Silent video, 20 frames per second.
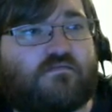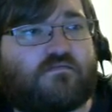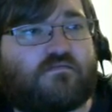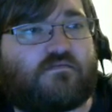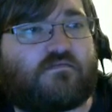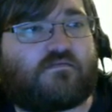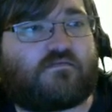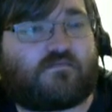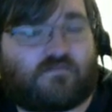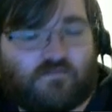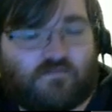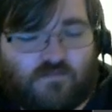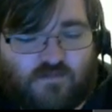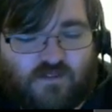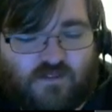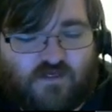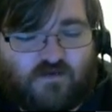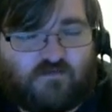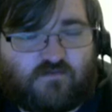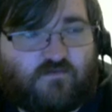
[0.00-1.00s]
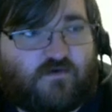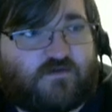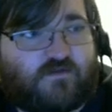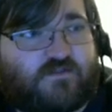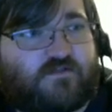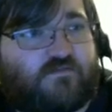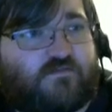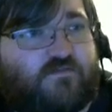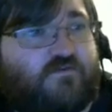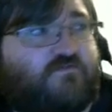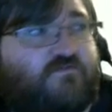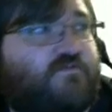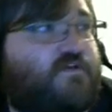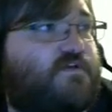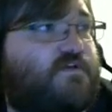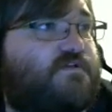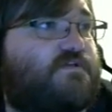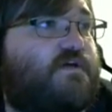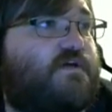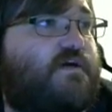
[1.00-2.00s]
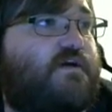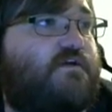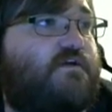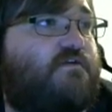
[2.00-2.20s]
I think it wants to move the entire...